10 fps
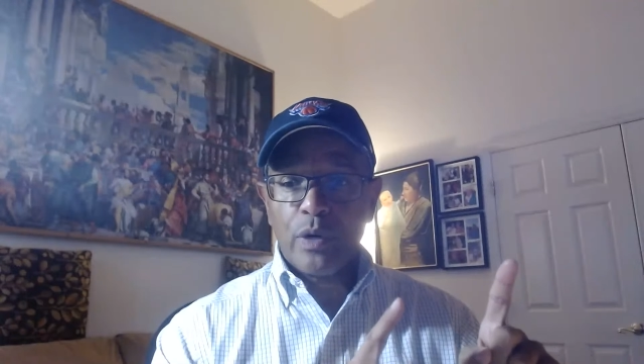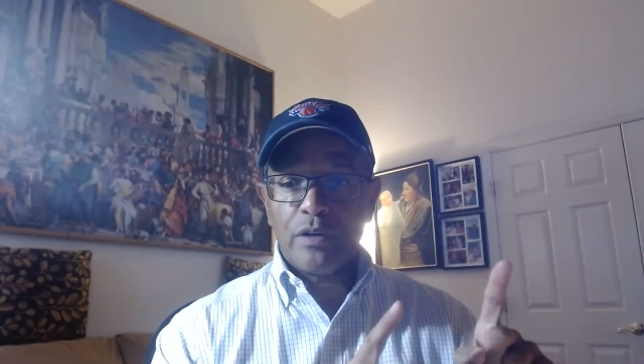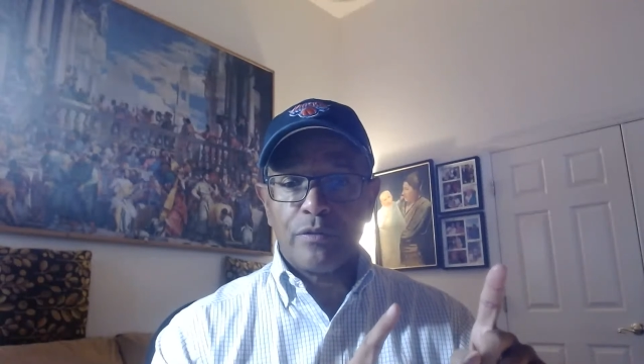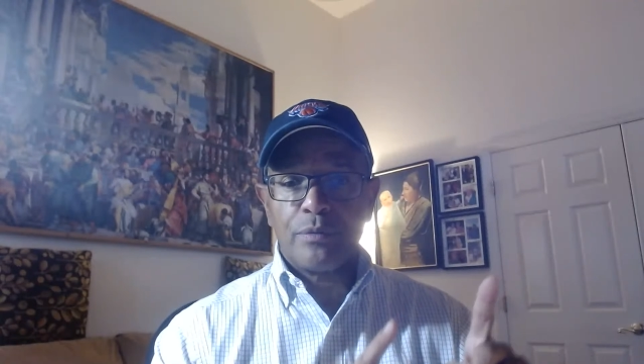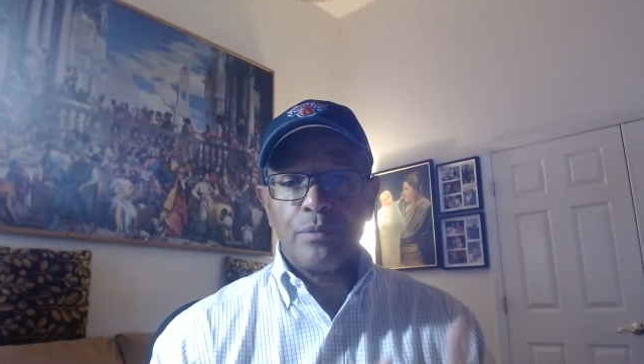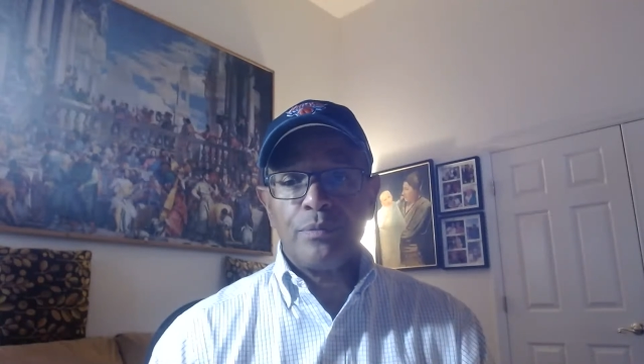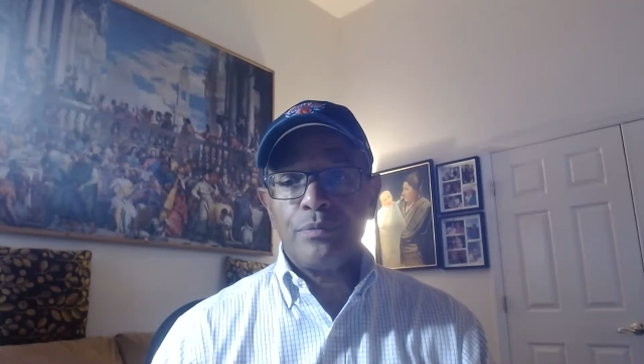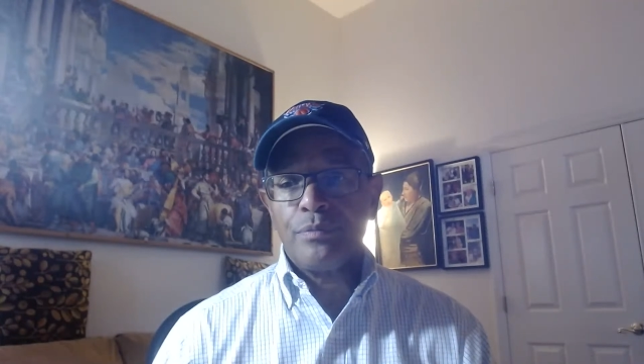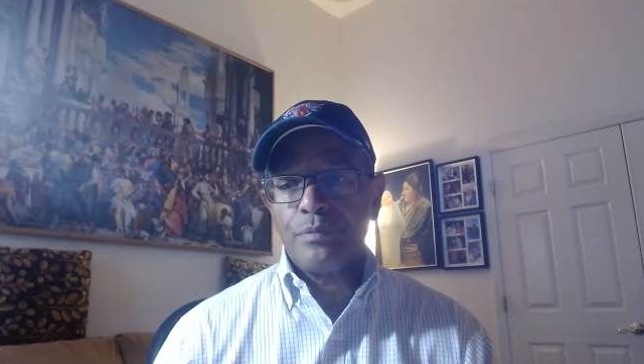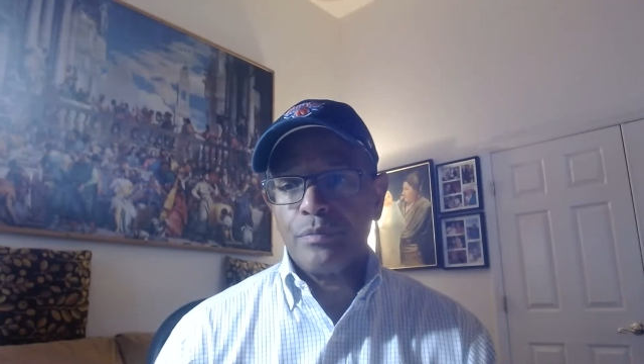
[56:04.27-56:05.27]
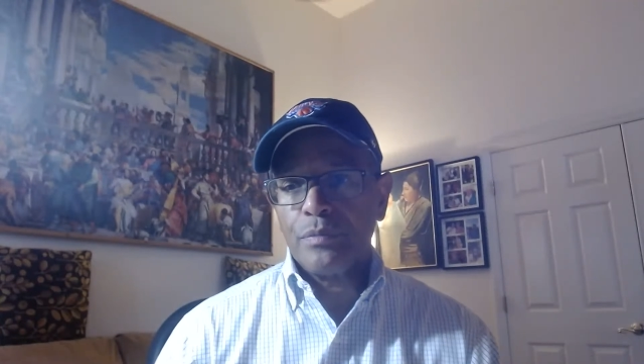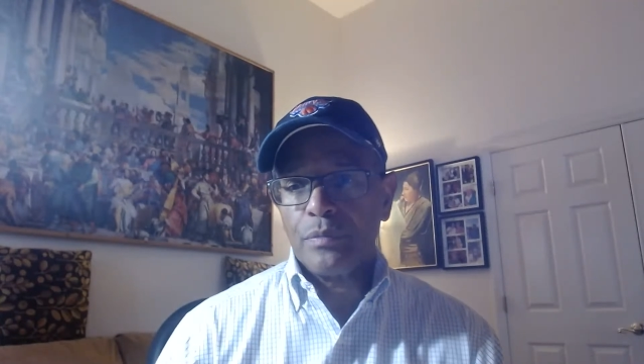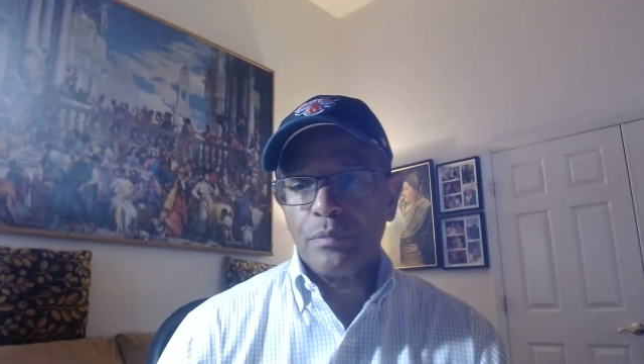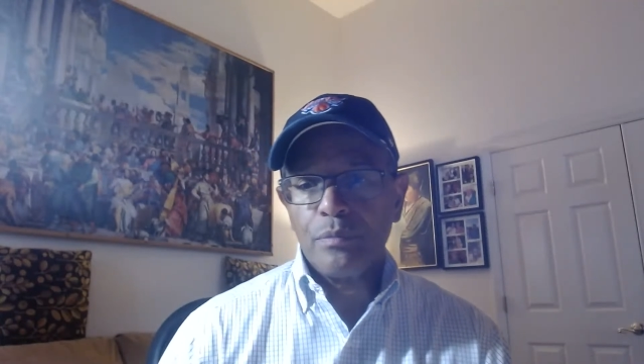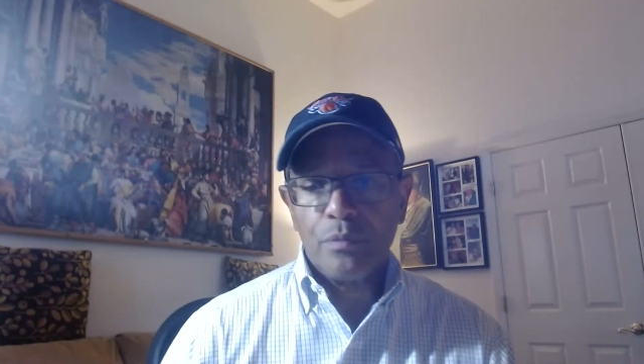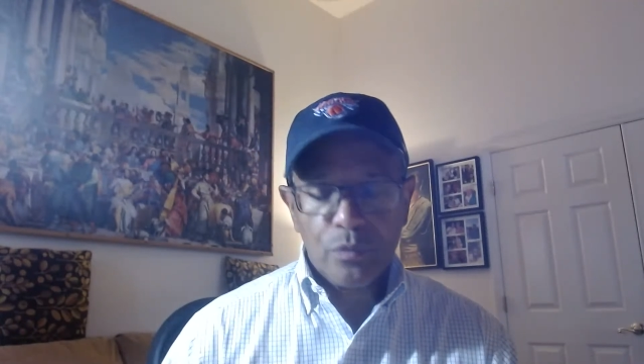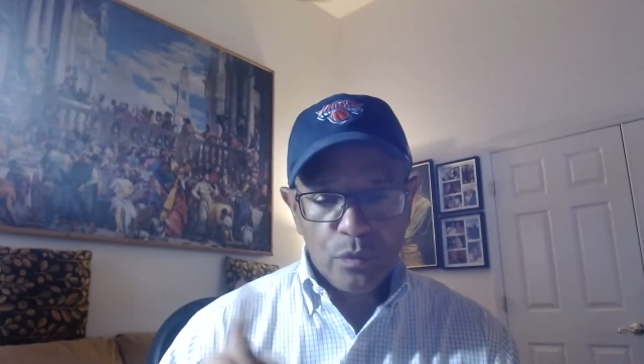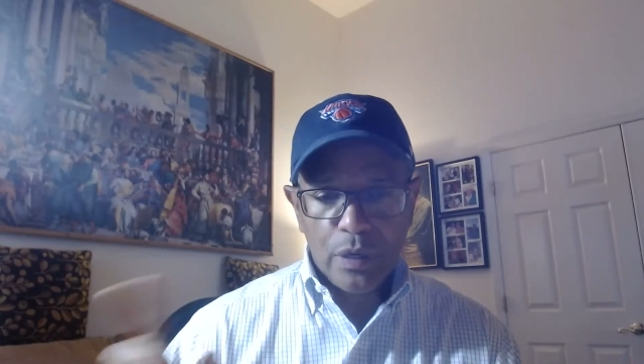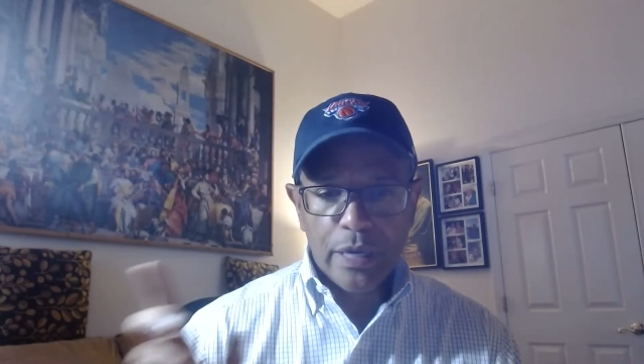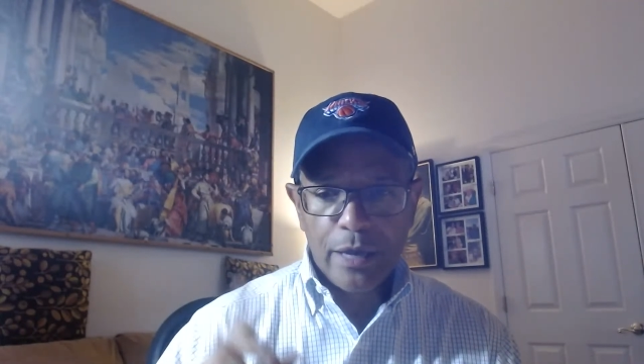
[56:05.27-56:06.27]
one of them.
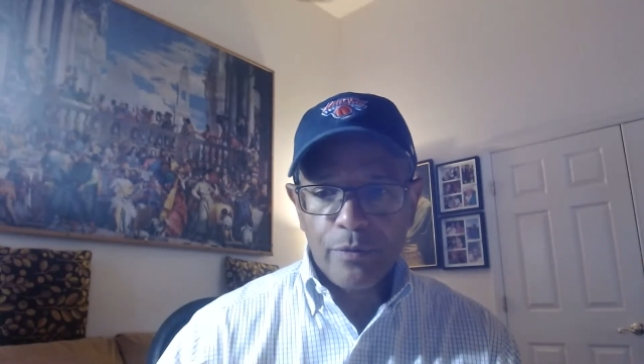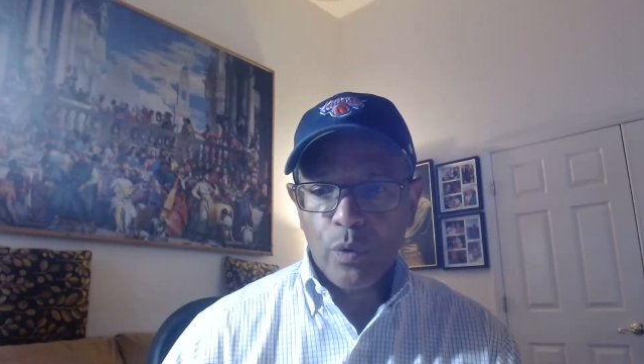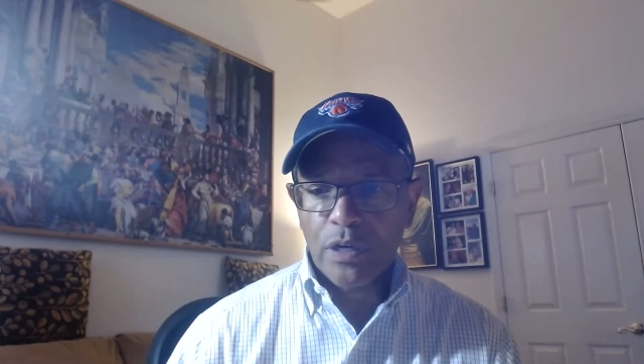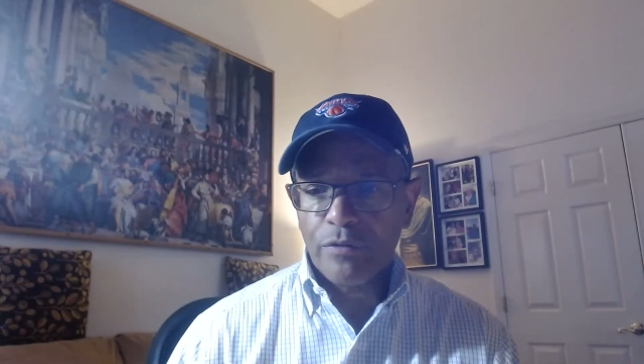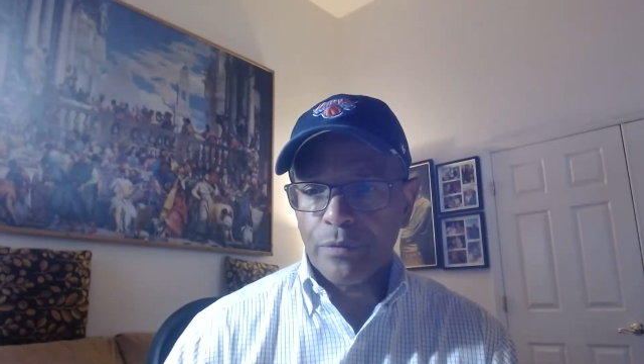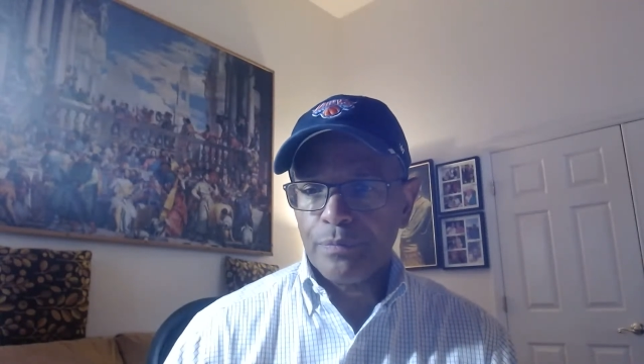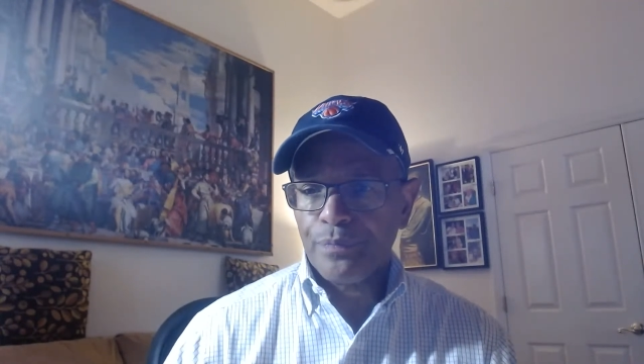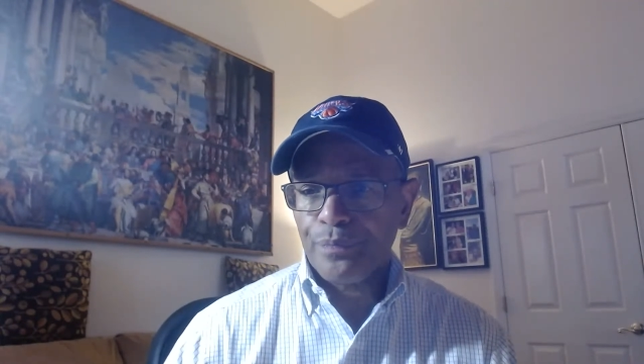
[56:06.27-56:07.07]
Okay, one of them.